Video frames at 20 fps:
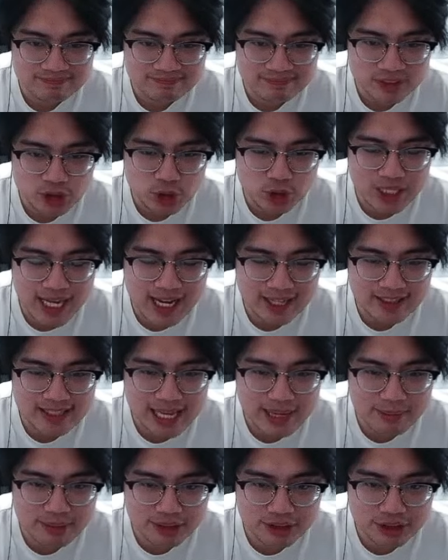You lack
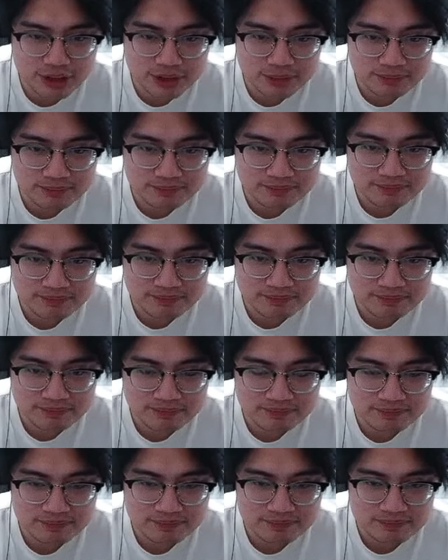damage.
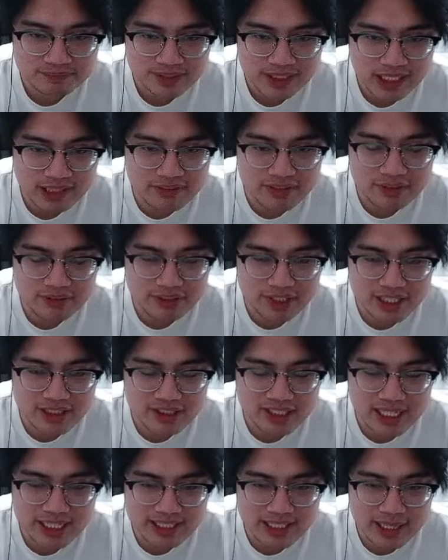Even if you get to
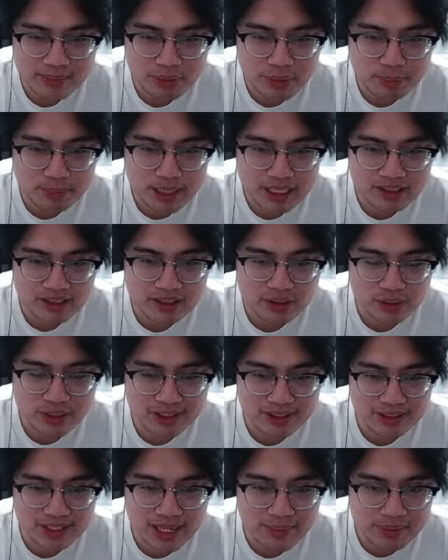late game, you barely do
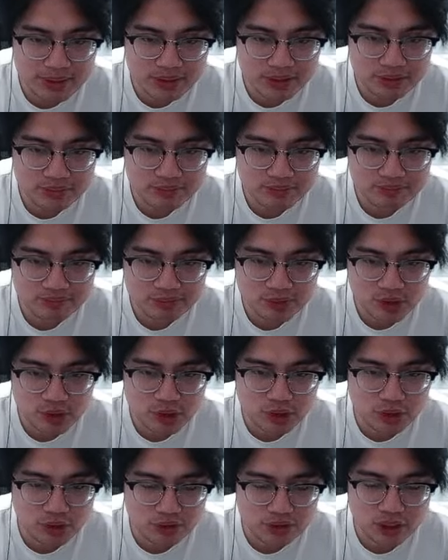any damage.
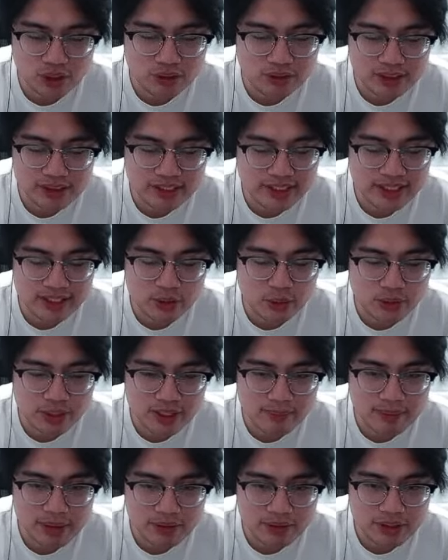The only thing annoying
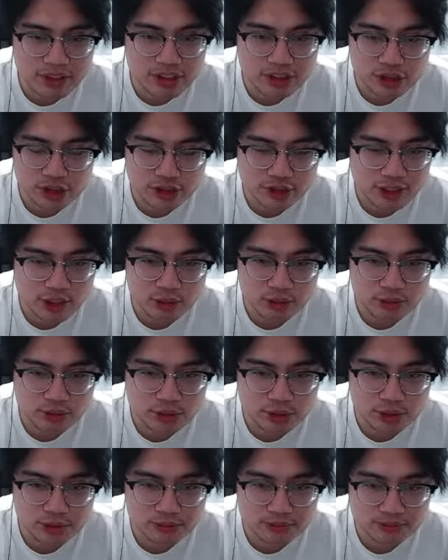about you is your crowd
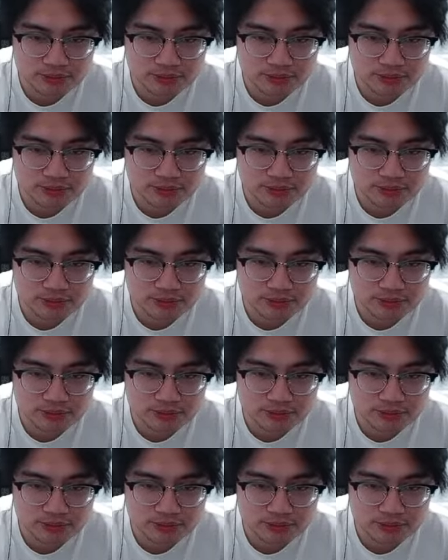control.